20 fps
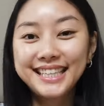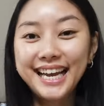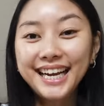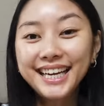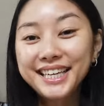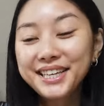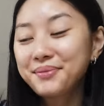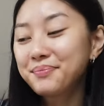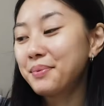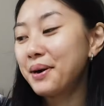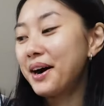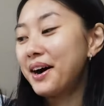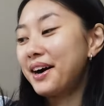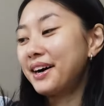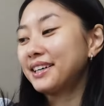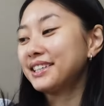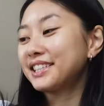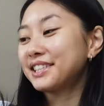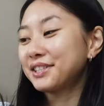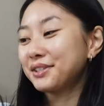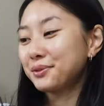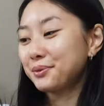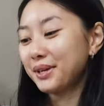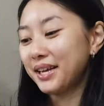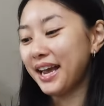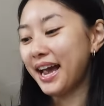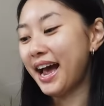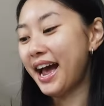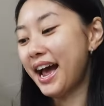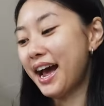Second box,
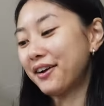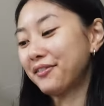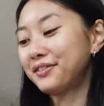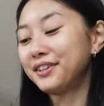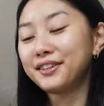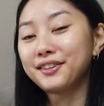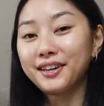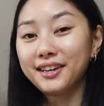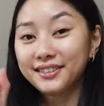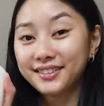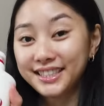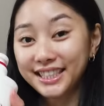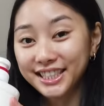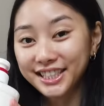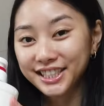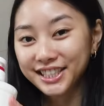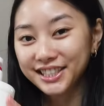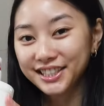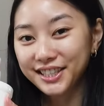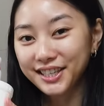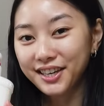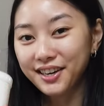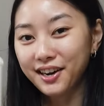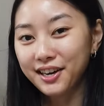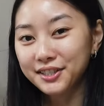we have the conditioner,